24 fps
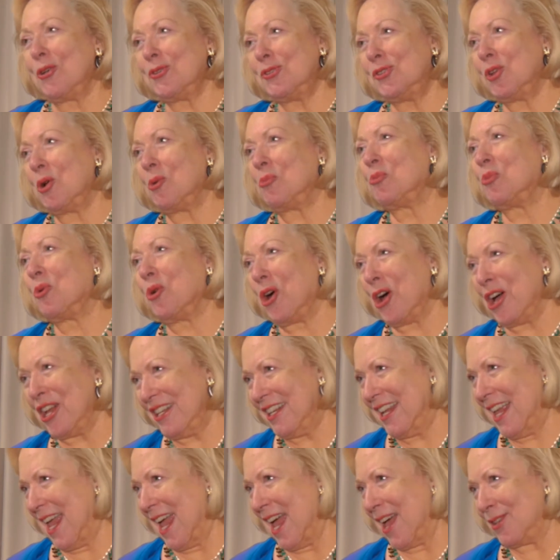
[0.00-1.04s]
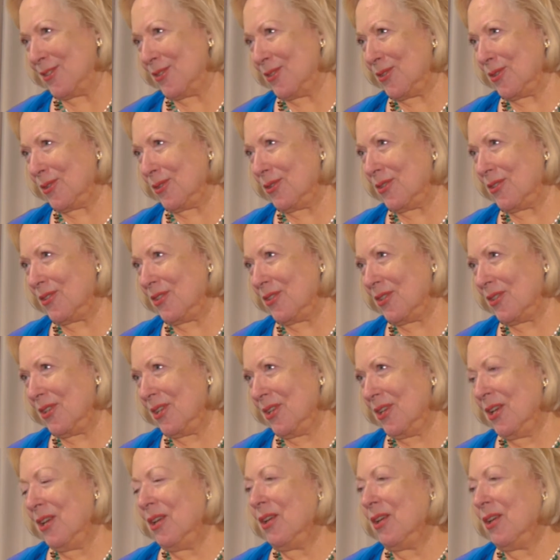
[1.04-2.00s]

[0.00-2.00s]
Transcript: also broadcasters,